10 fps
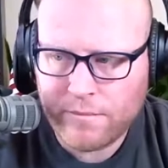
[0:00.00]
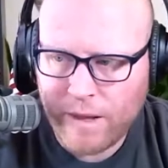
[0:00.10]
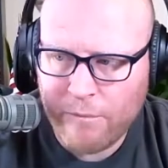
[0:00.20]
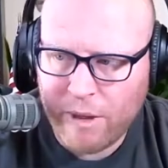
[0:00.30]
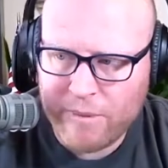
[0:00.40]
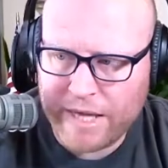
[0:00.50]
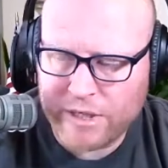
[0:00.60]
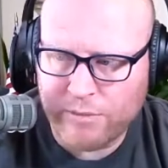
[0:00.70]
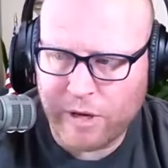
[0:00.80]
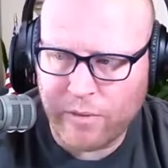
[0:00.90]
maybe that's
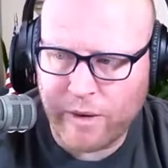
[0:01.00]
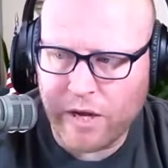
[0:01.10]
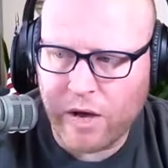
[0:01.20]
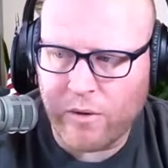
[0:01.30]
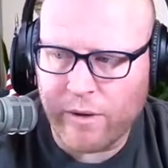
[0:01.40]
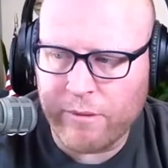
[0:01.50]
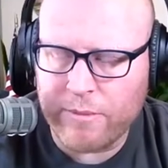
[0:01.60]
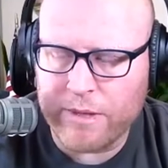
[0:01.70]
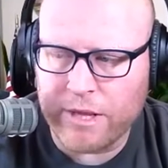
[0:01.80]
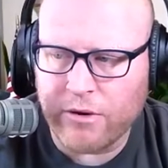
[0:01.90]
a better way to go. And
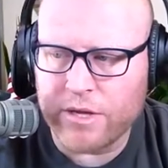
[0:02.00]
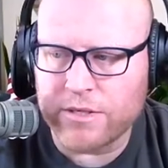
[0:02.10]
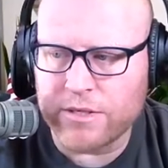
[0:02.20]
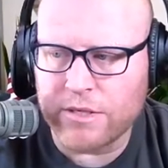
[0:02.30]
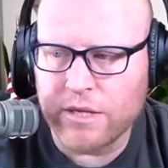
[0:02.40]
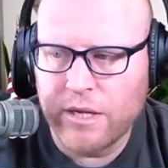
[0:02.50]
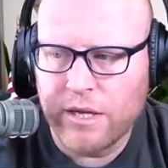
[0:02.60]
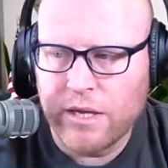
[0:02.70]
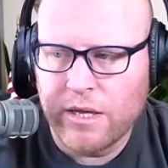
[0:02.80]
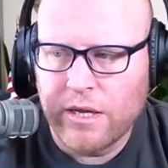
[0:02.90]
maybe there is.
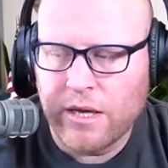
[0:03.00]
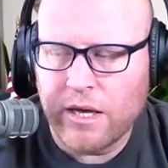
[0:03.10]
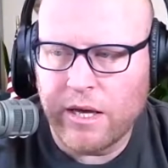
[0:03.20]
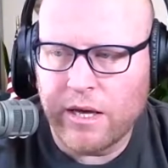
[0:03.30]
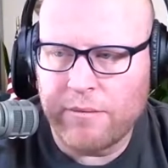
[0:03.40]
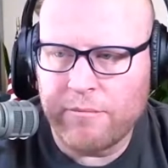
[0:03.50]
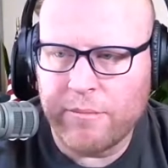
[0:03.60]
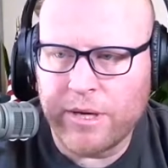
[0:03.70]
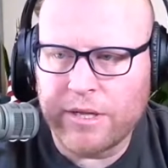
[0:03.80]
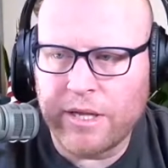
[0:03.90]

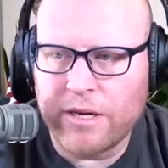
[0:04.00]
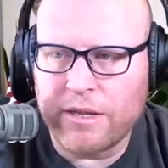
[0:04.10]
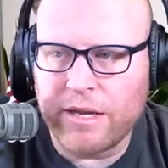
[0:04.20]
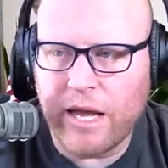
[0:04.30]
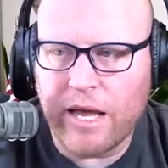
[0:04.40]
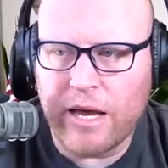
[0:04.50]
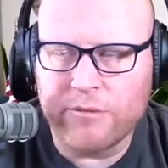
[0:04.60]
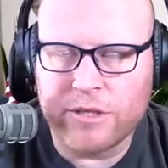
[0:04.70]
But at the end of the day, I